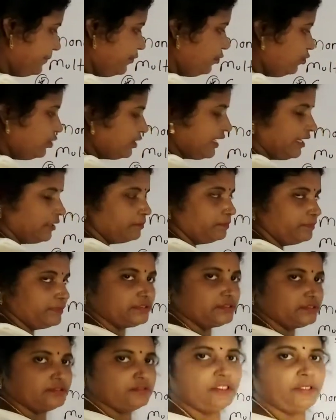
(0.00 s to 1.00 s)

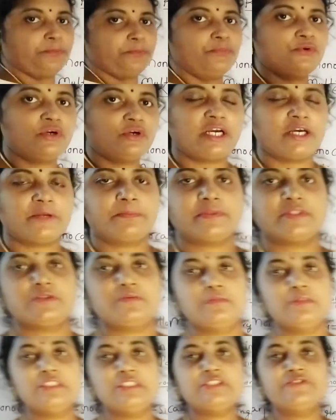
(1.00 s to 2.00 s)
apocarpous.
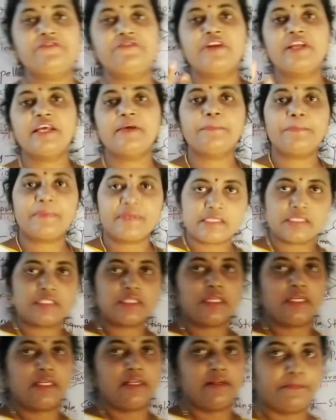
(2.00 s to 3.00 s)
Apocarpous means free
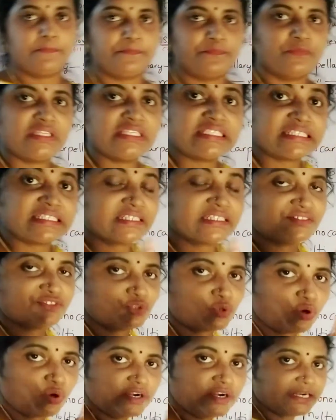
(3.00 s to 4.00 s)
pistil, means it
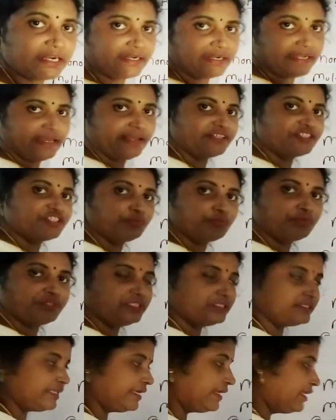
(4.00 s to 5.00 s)
is not attached
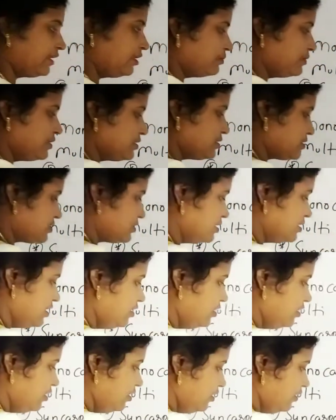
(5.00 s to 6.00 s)
with the thalamus.
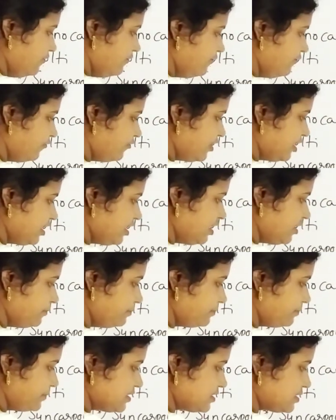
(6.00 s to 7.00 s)

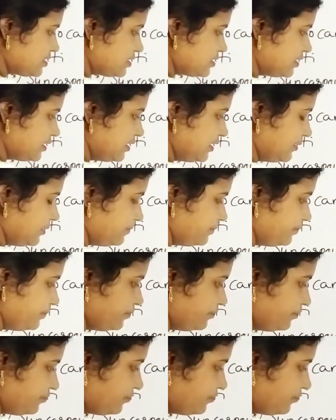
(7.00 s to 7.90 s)
Free pistil.